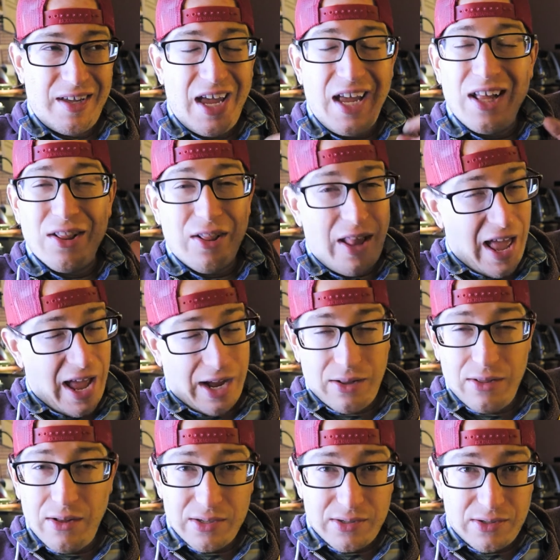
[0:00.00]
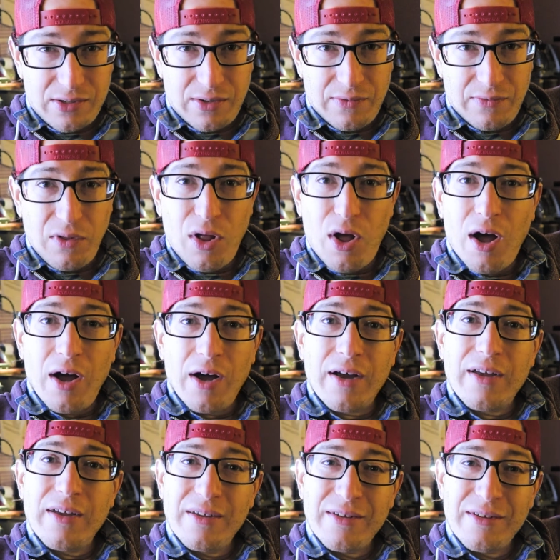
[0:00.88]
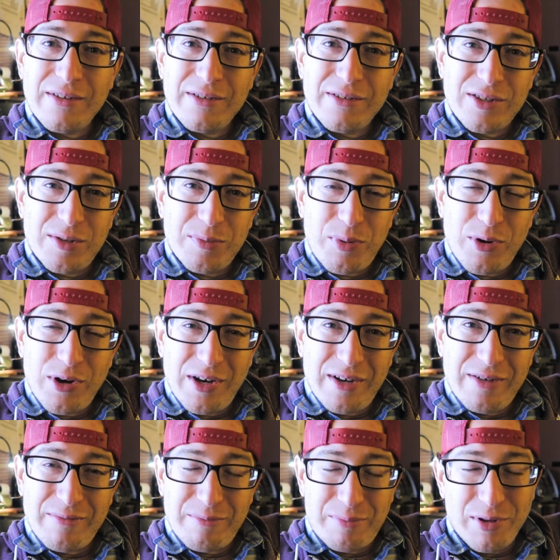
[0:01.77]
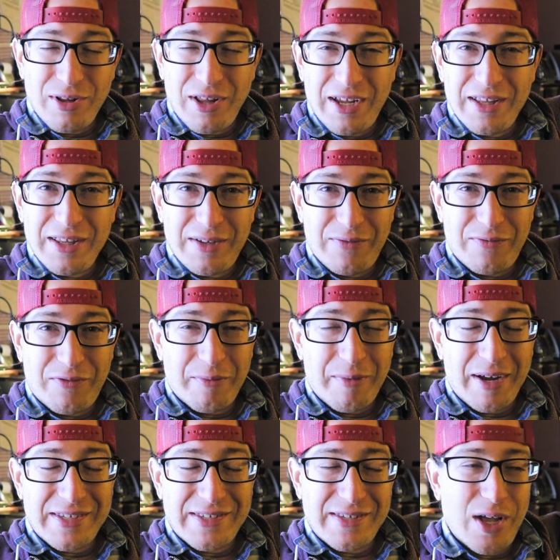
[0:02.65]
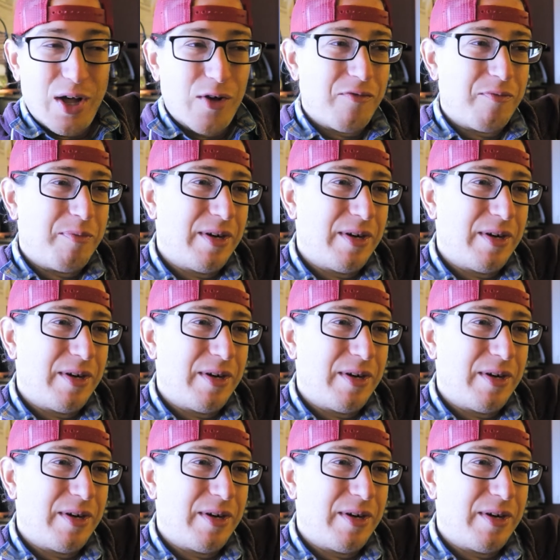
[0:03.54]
a lackluster vlog to put it politely for myself.